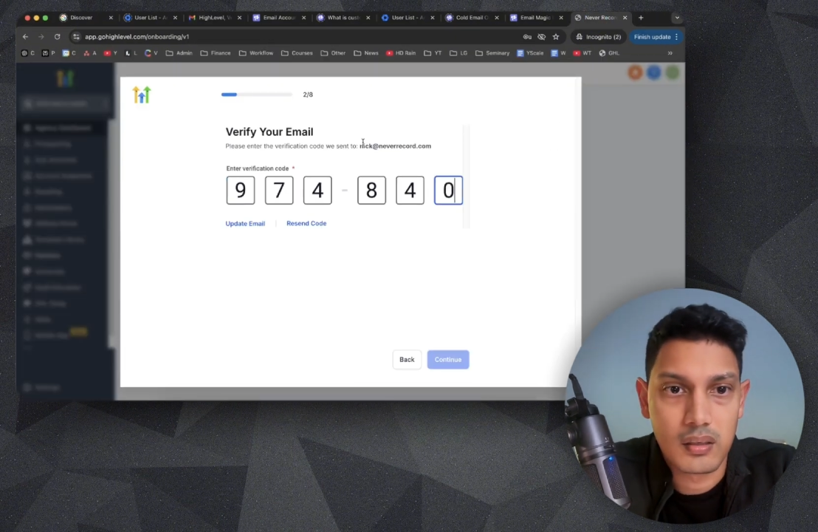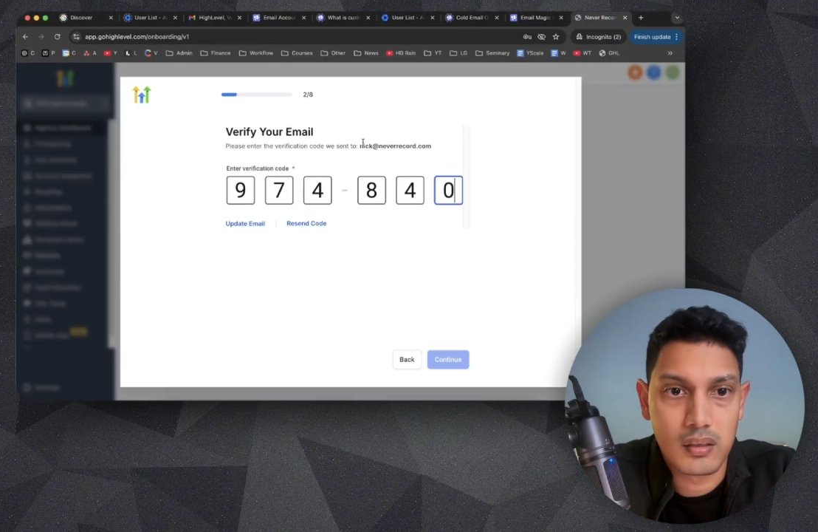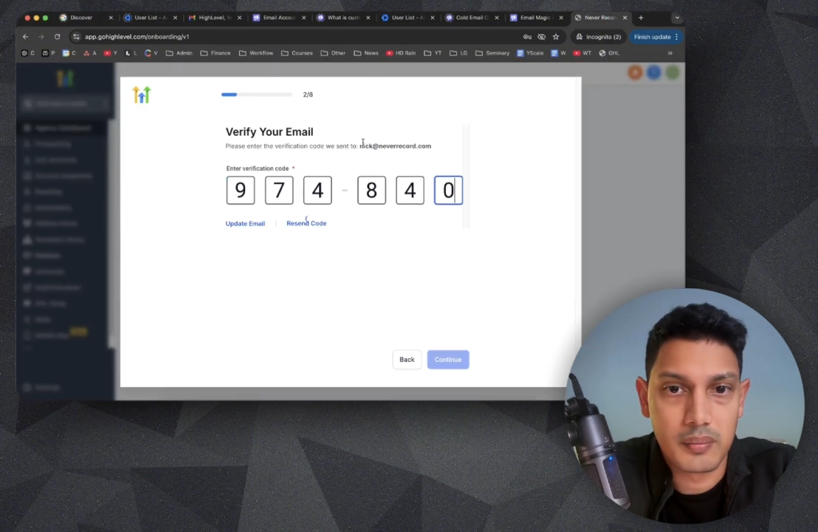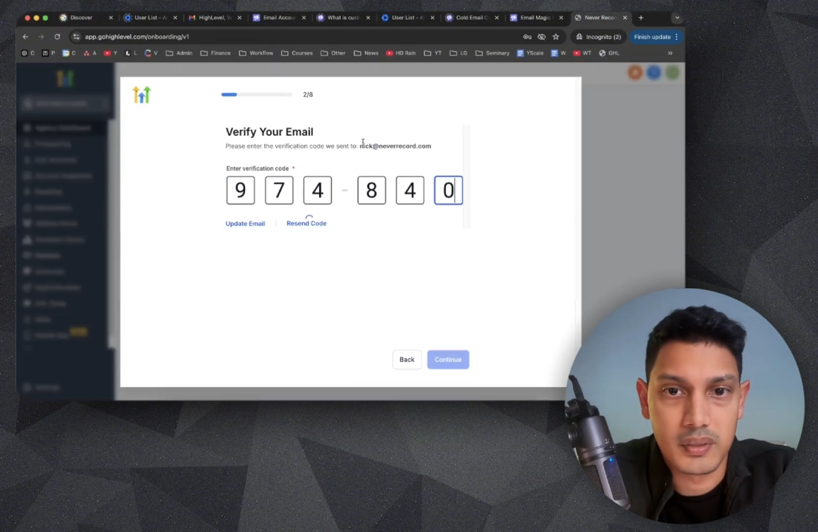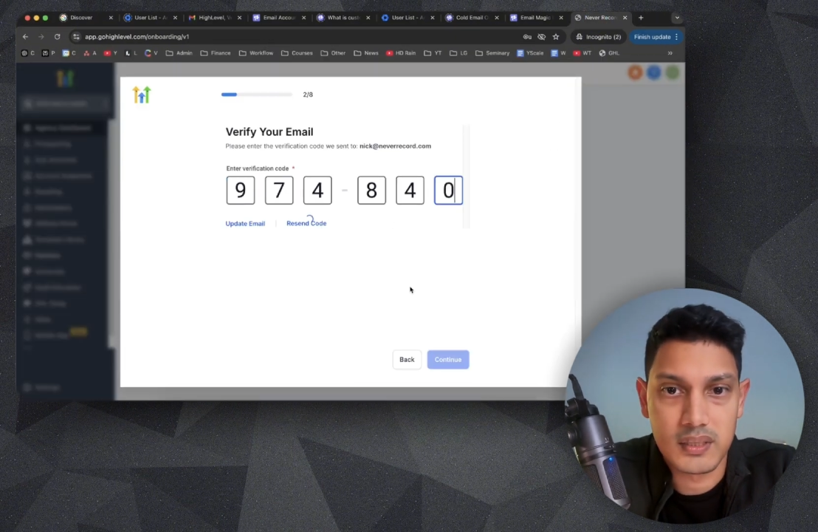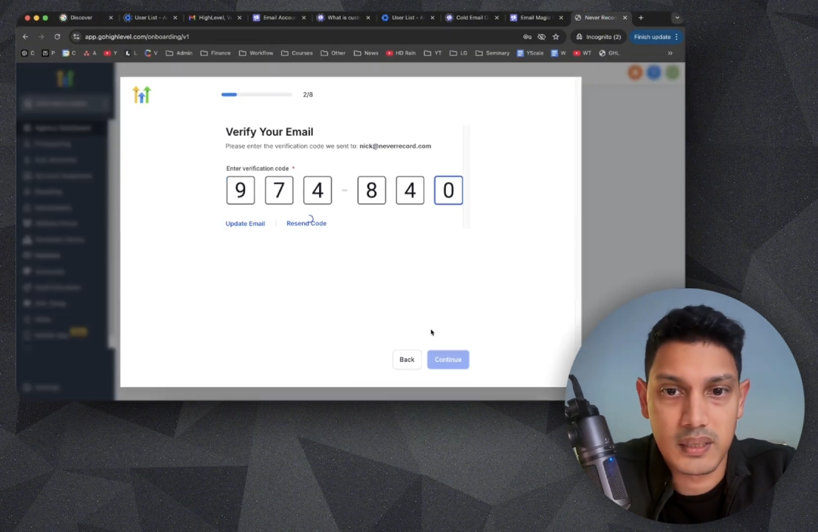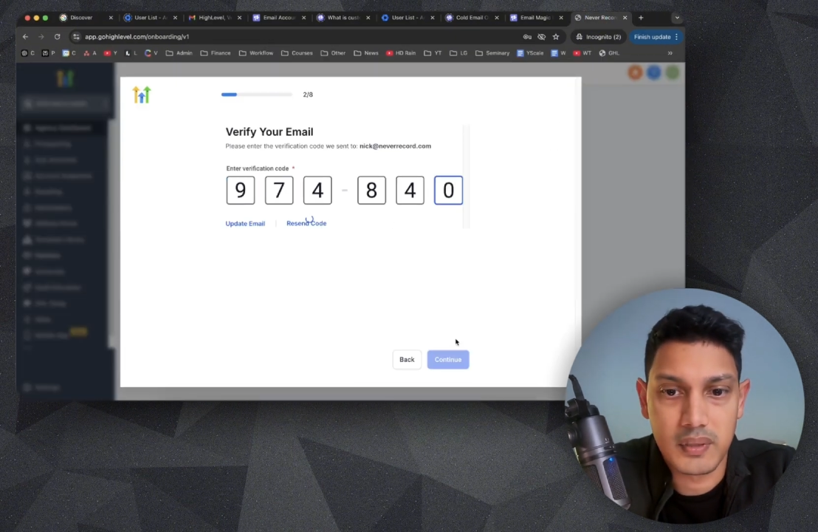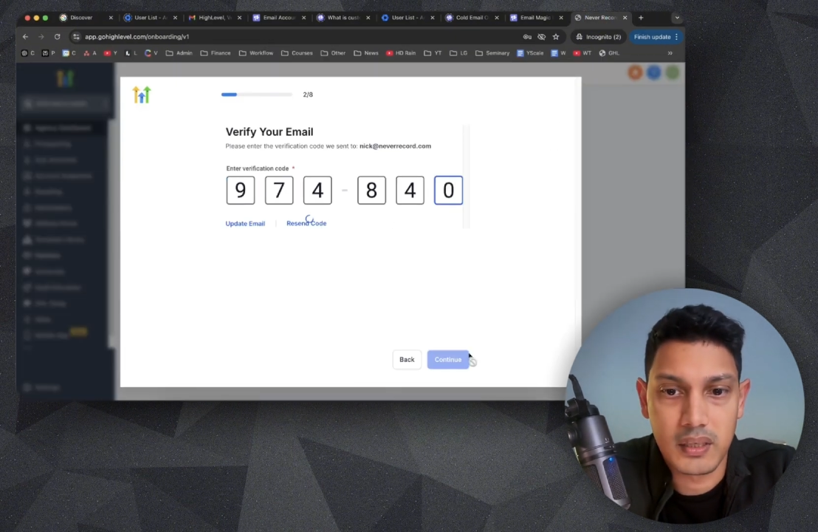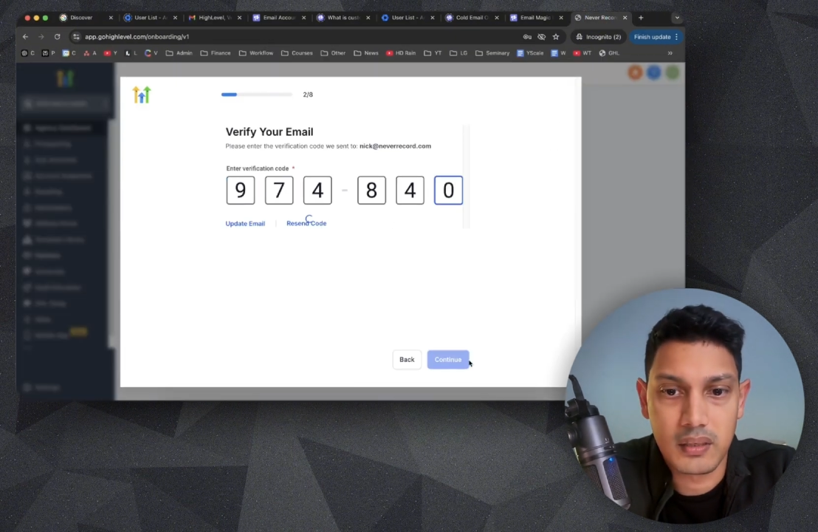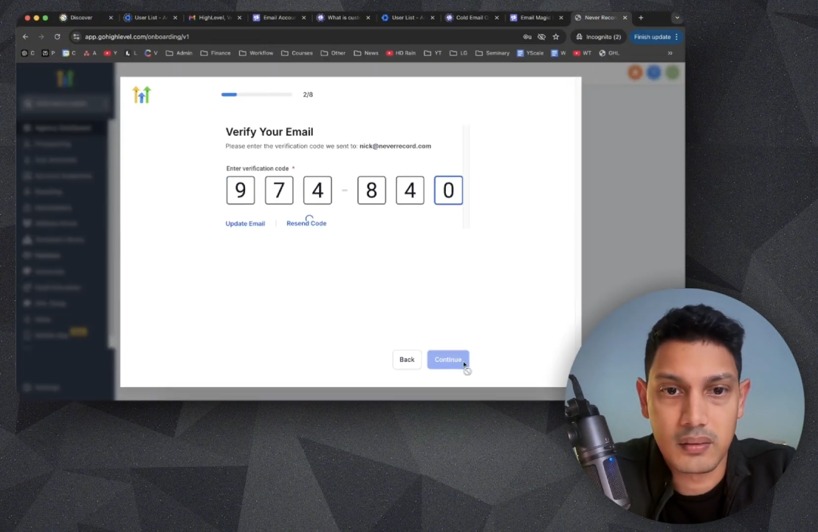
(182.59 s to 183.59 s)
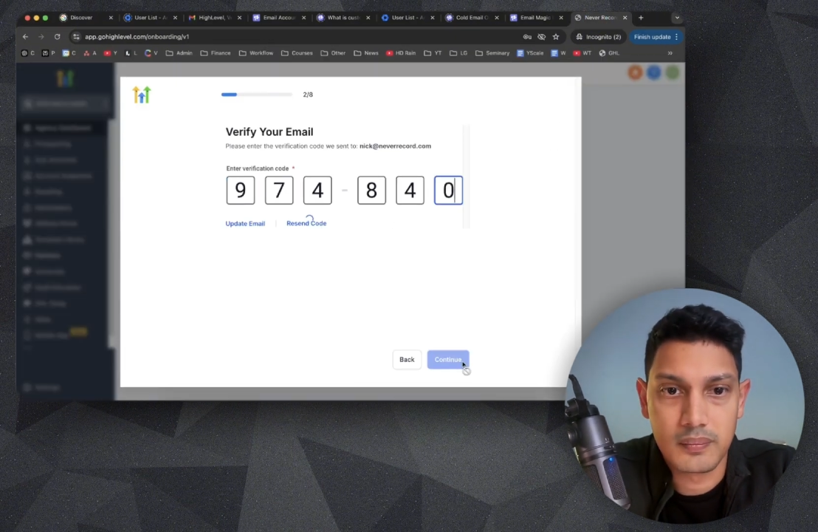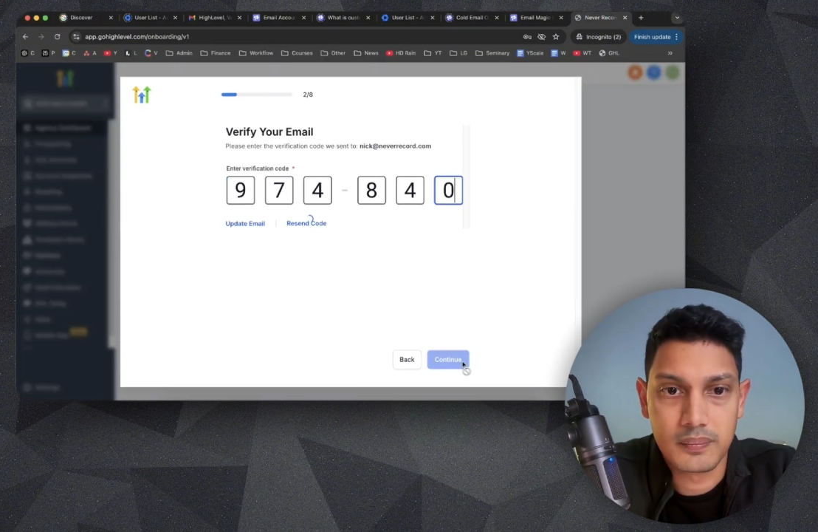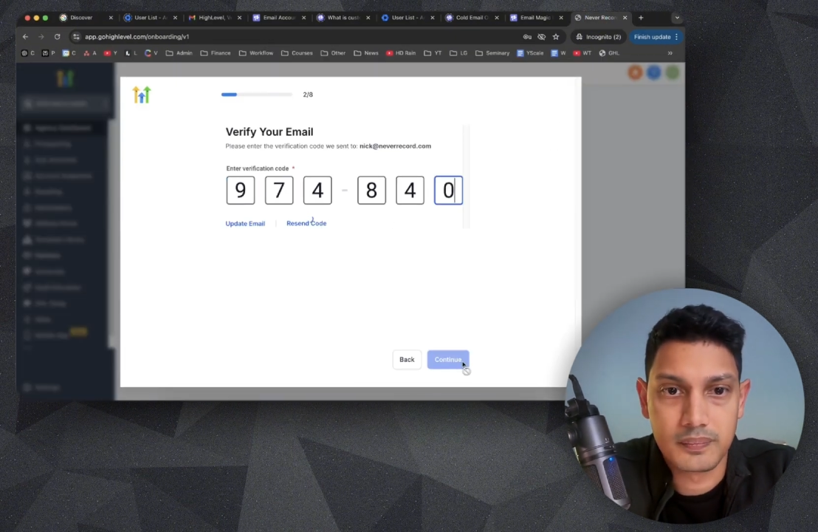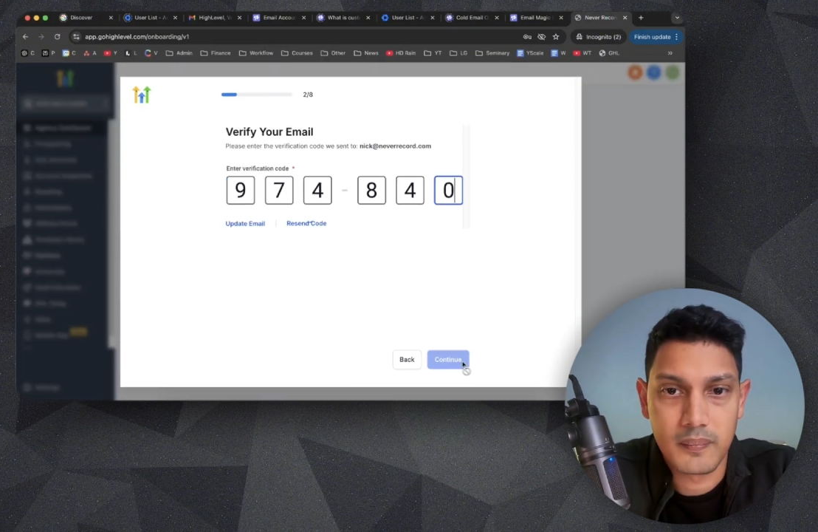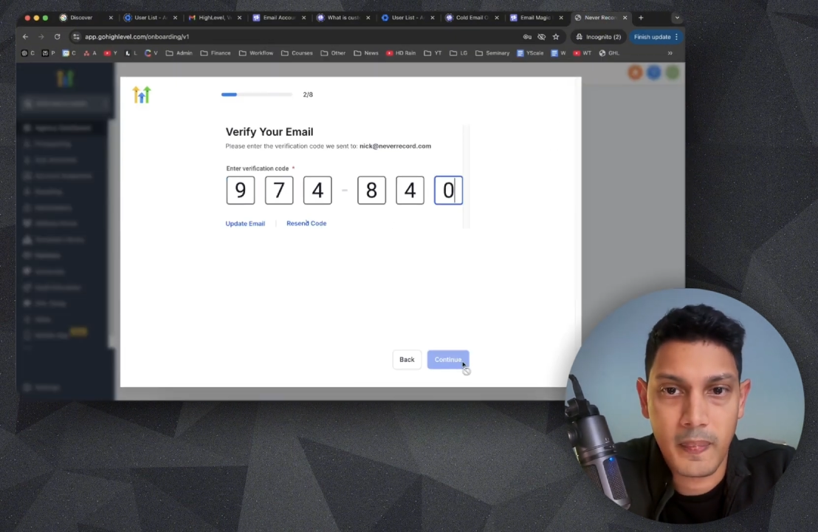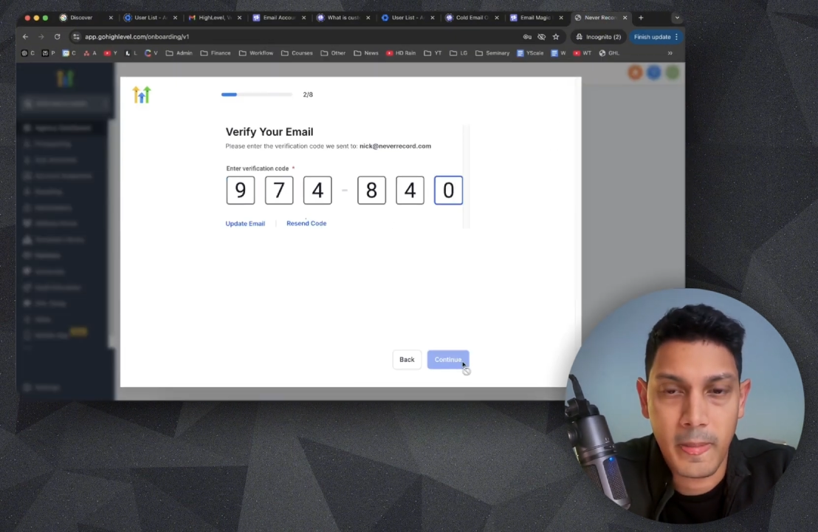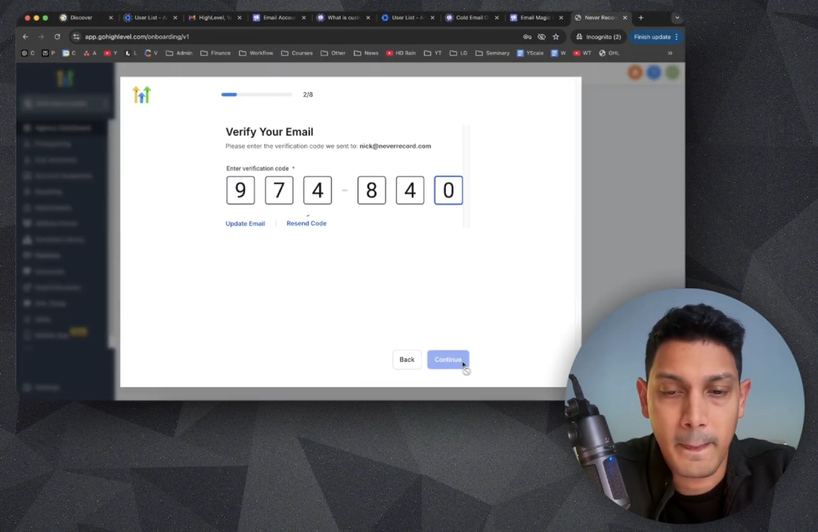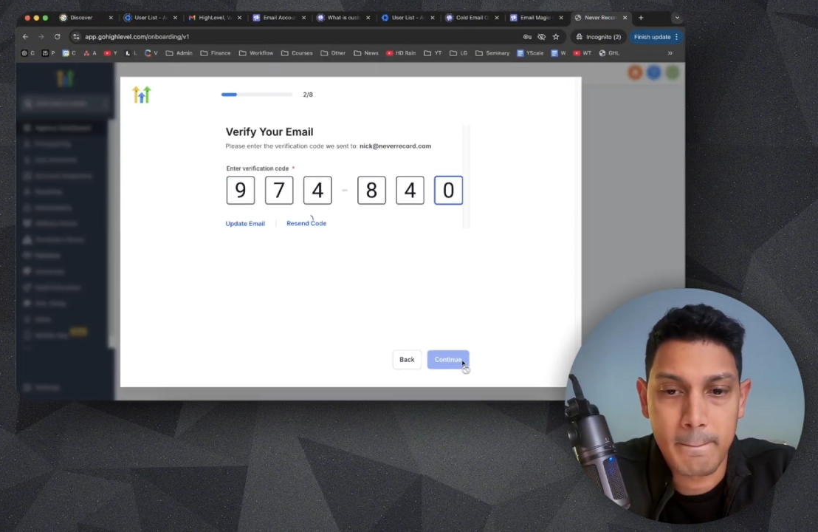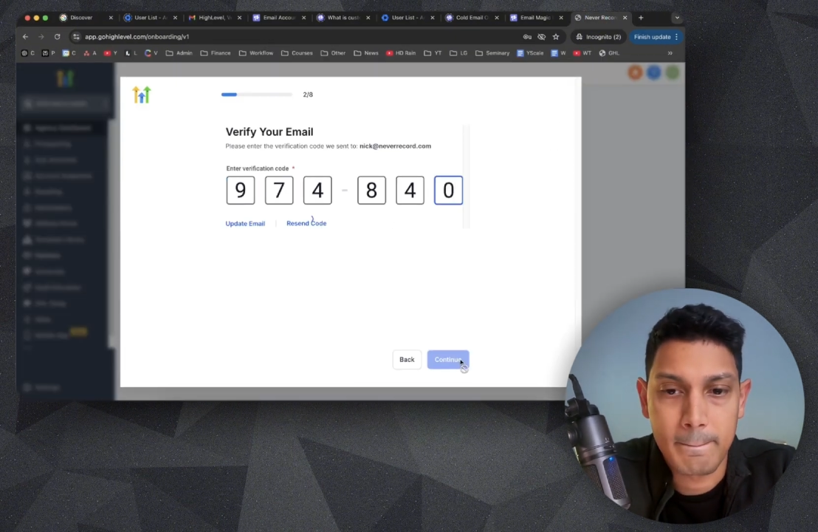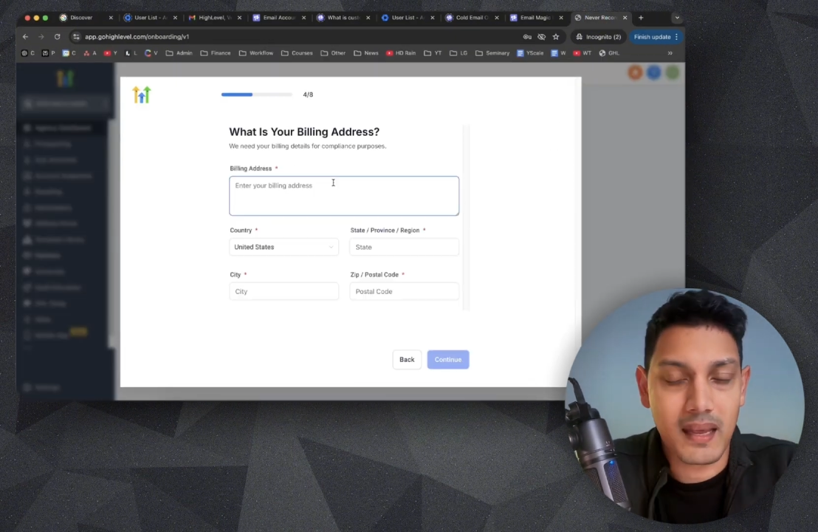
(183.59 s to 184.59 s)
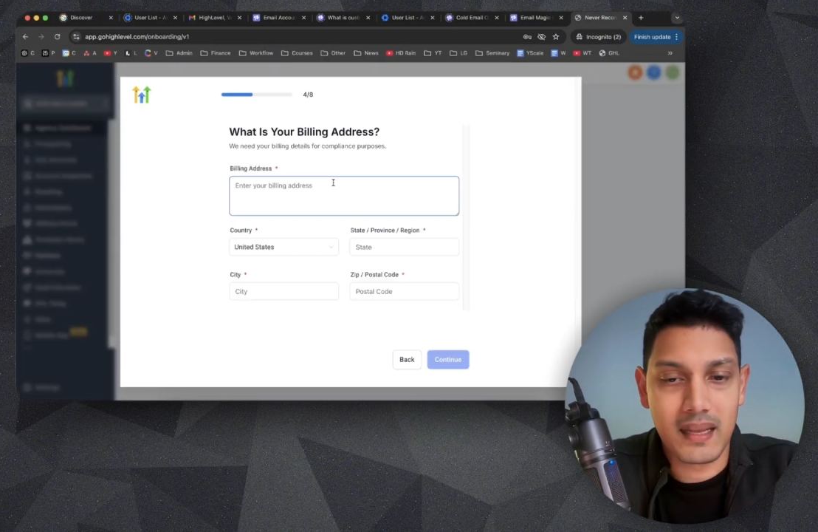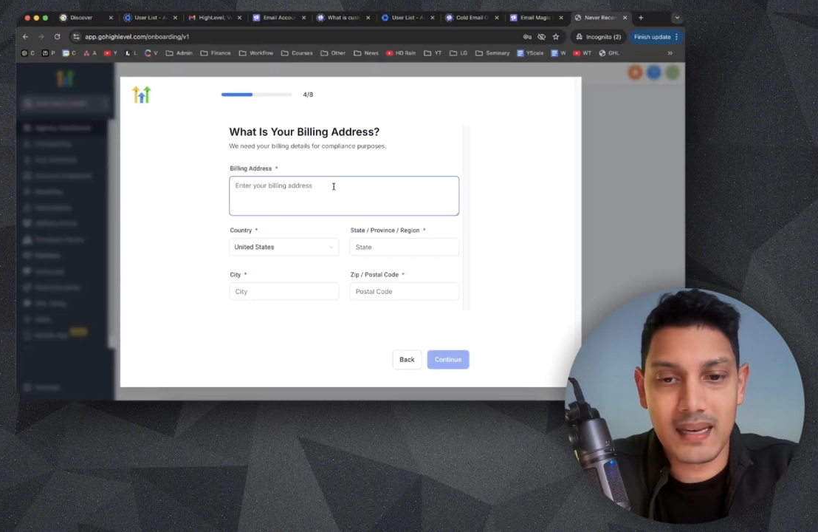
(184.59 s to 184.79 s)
I'm going to type that in. And